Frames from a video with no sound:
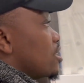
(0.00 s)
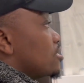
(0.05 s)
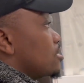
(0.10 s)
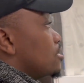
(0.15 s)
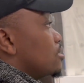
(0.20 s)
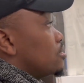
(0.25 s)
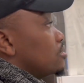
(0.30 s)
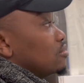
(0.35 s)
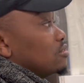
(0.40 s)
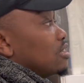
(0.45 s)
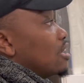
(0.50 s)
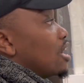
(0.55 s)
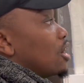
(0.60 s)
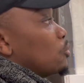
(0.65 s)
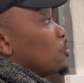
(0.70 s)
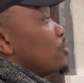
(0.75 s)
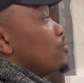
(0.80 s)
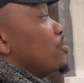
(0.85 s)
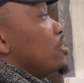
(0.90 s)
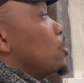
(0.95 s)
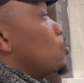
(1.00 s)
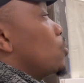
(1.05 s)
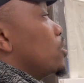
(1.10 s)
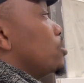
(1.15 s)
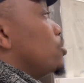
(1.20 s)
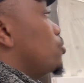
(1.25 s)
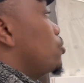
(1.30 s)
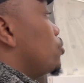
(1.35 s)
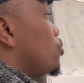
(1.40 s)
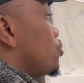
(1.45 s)
it however they want
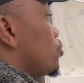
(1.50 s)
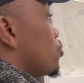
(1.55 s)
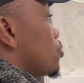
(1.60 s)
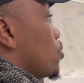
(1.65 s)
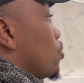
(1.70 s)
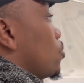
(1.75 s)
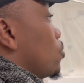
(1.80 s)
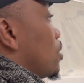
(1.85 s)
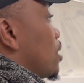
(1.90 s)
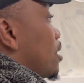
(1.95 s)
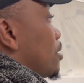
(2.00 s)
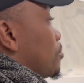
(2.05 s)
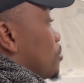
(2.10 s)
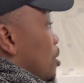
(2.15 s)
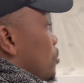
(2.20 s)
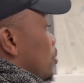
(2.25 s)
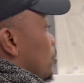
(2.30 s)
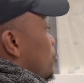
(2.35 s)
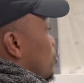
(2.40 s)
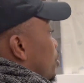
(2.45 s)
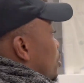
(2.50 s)
to do so, like maybe putting